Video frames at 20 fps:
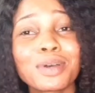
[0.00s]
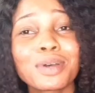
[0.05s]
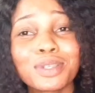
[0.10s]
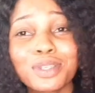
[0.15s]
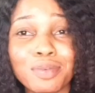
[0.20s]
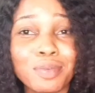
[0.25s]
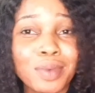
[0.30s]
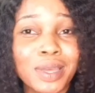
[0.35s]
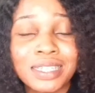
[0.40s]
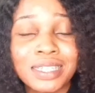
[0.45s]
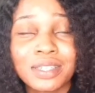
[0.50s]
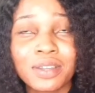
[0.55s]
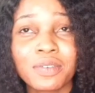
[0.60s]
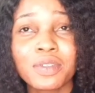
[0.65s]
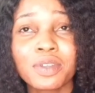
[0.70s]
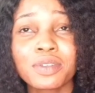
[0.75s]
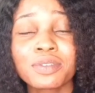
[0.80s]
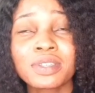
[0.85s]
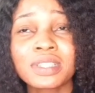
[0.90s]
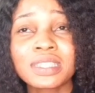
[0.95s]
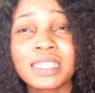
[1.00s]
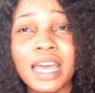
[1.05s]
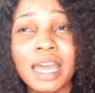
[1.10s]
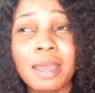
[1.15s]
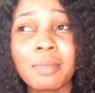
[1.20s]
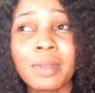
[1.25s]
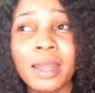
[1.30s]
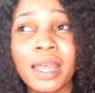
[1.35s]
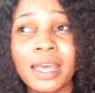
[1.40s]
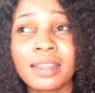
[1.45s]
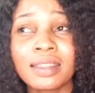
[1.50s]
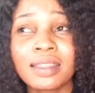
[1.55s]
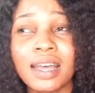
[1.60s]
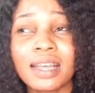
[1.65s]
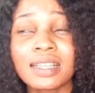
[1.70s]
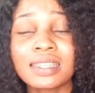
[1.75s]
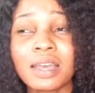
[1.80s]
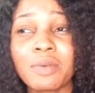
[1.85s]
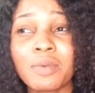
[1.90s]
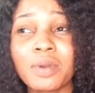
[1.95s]
There was a time like that, that when I
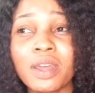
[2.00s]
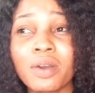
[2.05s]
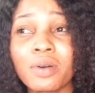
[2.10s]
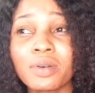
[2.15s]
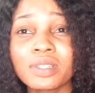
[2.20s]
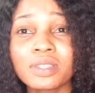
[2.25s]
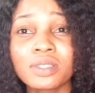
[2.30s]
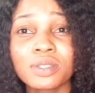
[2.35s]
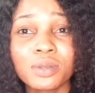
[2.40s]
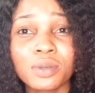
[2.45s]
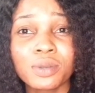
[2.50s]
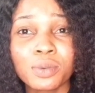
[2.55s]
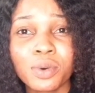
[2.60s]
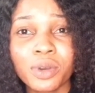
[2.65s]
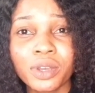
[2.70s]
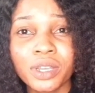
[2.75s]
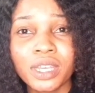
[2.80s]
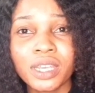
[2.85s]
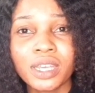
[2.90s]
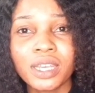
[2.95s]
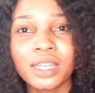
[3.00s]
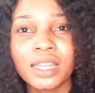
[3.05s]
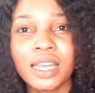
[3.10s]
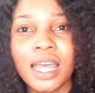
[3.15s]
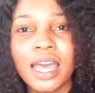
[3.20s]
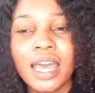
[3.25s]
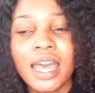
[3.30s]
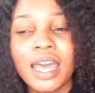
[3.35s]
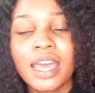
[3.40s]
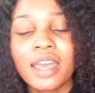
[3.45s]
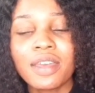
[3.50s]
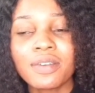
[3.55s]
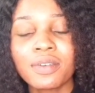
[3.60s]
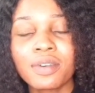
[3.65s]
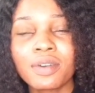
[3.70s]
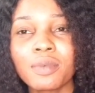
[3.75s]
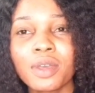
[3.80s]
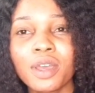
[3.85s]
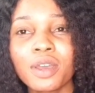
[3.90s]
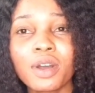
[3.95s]
was still working, a
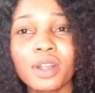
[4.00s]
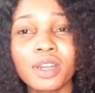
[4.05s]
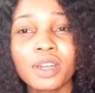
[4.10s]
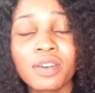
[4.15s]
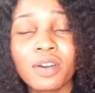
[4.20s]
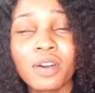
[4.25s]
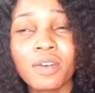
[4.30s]
colleague of mine,